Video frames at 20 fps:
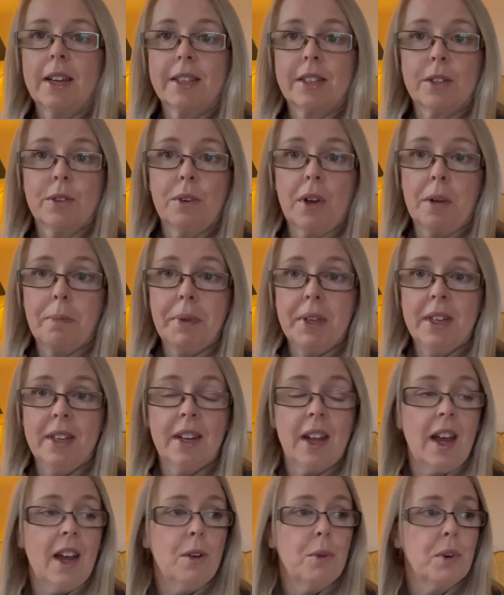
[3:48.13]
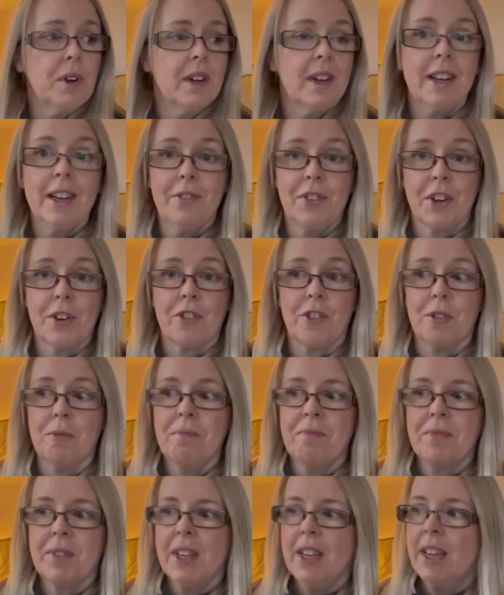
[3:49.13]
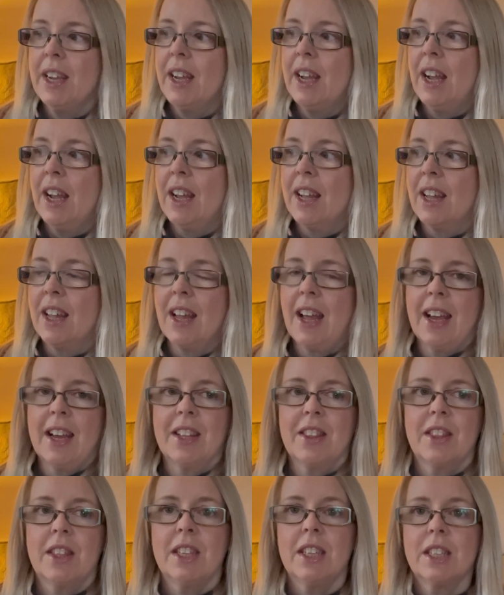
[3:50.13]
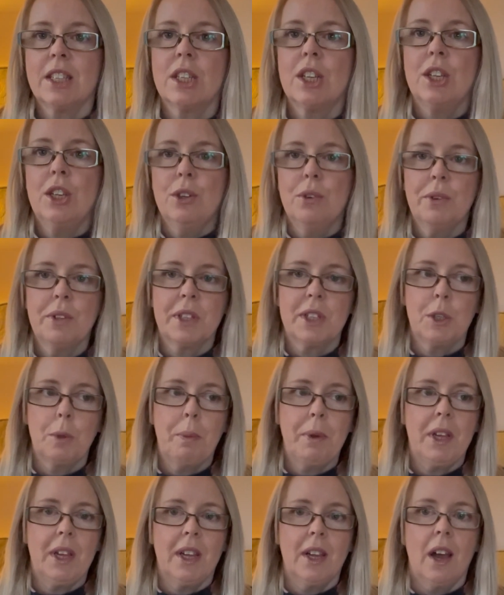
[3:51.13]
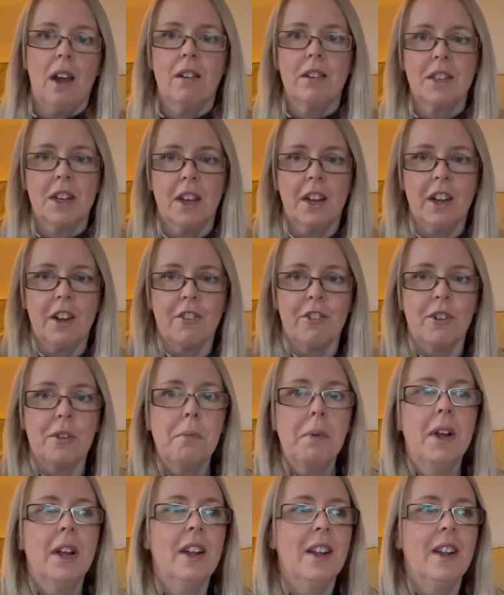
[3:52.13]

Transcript: so I'm in our living room. Uh, this used to be our dining room.